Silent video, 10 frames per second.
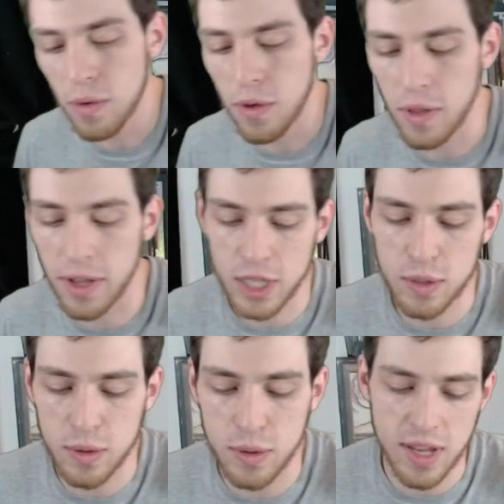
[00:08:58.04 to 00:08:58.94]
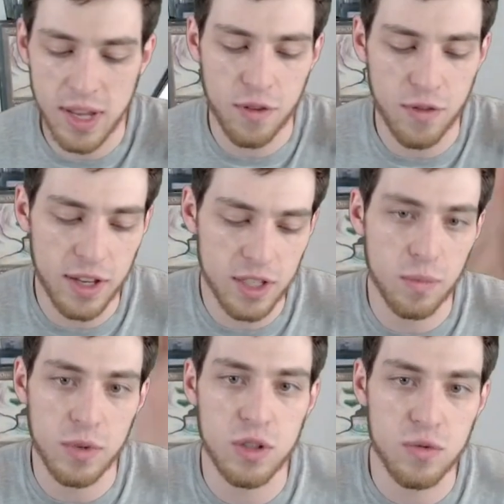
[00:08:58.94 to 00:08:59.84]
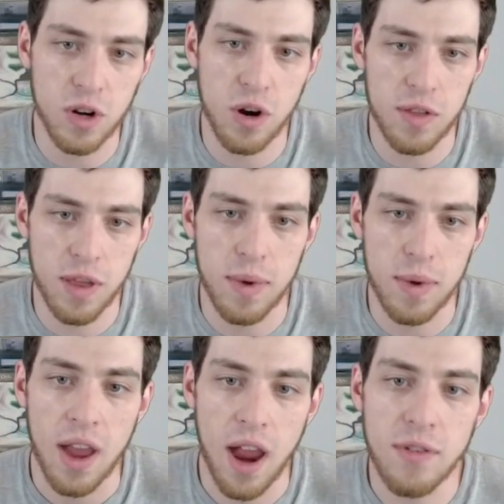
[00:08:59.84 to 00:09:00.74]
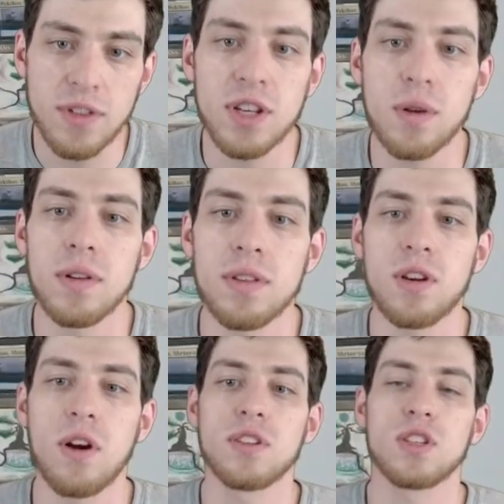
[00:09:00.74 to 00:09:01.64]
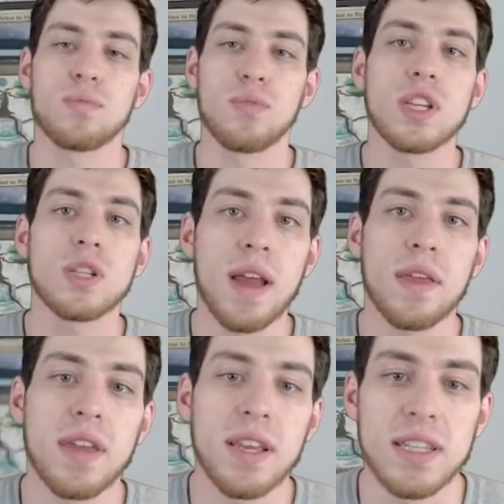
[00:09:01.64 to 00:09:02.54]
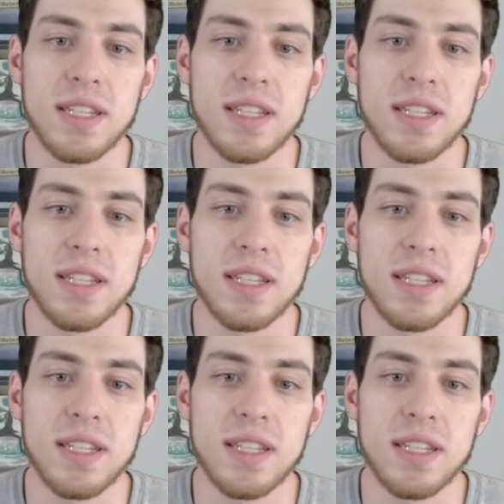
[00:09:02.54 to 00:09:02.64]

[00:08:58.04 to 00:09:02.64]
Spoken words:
our lands once we sacrifice them, which is recur them. Every single one of these cards just brings back things that